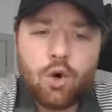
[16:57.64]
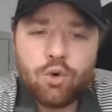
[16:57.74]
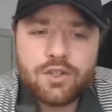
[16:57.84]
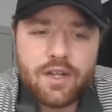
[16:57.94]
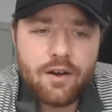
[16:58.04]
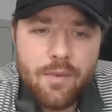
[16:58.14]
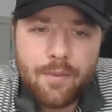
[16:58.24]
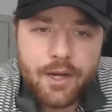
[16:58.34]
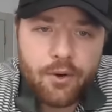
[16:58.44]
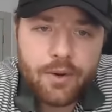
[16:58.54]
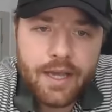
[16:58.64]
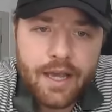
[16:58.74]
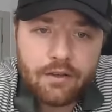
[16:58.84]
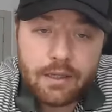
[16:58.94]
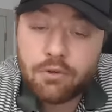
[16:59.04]
coldest I remember going
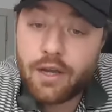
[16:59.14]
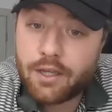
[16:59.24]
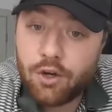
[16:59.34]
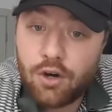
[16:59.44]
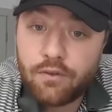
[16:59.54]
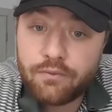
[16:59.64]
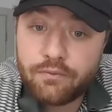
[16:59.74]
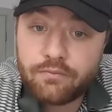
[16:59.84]
out like playing golf,